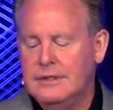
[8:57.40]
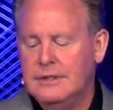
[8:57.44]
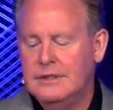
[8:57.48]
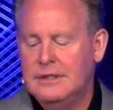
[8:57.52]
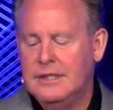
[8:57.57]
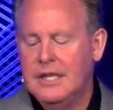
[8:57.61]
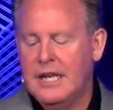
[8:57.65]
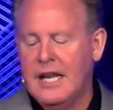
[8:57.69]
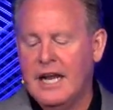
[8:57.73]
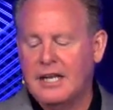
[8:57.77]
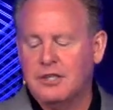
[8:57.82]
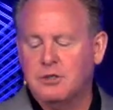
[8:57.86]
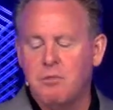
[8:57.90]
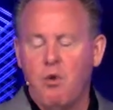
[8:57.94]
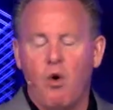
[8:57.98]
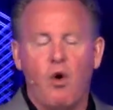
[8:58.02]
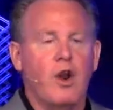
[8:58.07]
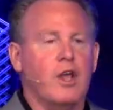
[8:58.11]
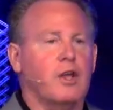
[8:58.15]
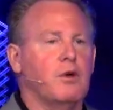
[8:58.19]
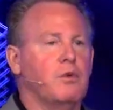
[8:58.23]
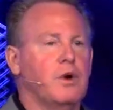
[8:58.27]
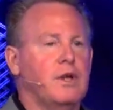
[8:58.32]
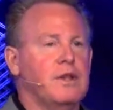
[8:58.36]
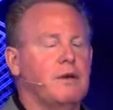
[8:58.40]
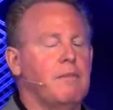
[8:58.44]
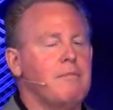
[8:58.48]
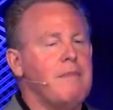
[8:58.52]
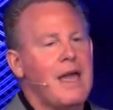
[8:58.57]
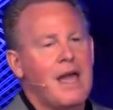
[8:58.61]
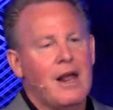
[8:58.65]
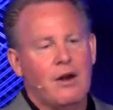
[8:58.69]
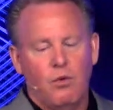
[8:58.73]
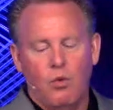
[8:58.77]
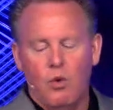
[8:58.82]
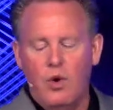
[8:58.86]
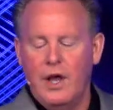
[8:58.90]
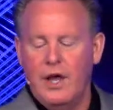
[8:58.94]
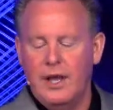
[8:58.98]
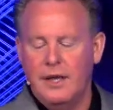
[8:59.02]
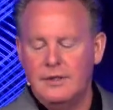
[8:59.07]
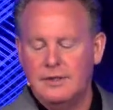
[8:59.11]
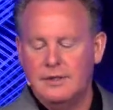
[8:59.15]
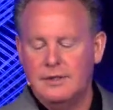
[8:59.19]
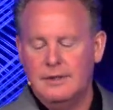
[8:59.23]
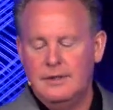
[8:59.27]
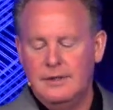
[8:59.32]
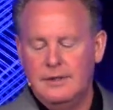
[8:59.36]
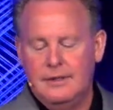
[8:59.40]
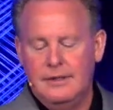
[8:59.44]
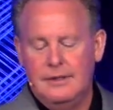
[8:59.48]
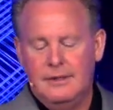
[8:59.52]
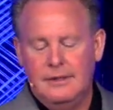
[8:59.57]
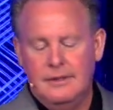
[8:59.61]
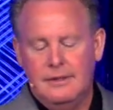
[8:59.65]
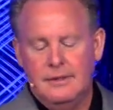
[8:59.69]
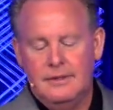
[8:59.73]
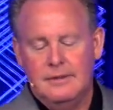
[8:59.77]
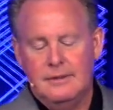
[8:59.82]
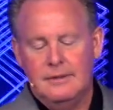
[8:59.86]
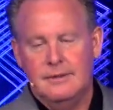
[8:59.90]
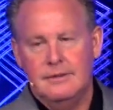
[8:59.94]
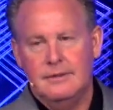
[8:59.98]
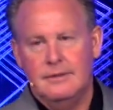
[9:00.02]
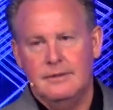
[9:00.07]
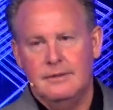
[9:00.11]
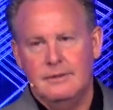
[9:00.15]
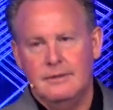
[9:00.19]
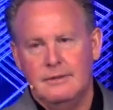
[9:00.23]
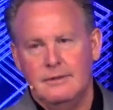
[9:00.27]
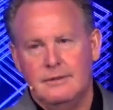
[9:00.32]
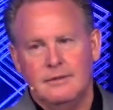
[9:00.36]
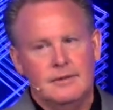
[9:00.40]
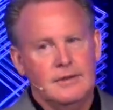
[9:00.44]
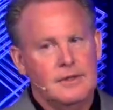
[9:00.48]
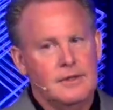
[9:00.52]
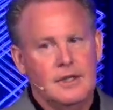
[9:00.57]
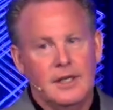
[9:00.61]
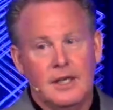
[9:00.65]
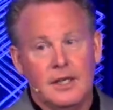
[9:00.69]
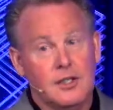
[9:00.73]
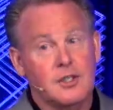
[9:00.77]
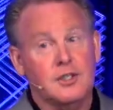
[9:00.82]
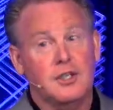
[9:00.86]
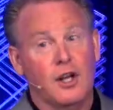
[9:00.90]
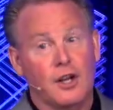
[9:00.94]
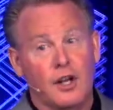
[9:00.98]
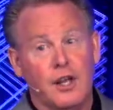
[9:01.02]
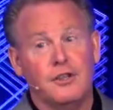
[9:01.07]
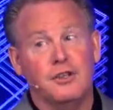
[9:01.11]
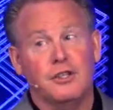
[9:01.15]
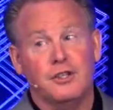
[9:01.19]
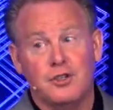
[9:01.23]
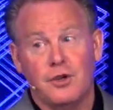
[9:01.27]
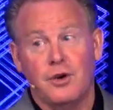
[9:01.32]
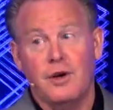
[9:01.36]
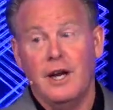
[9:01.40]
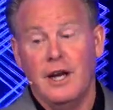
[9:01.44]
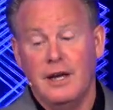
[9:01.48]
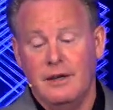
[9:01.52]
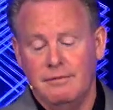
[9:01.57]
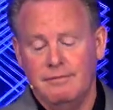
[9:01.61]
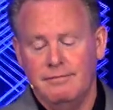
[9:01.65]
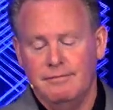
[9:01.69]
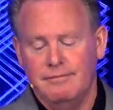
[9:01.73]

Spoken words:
The next morning when the man awakes, he's still on the train.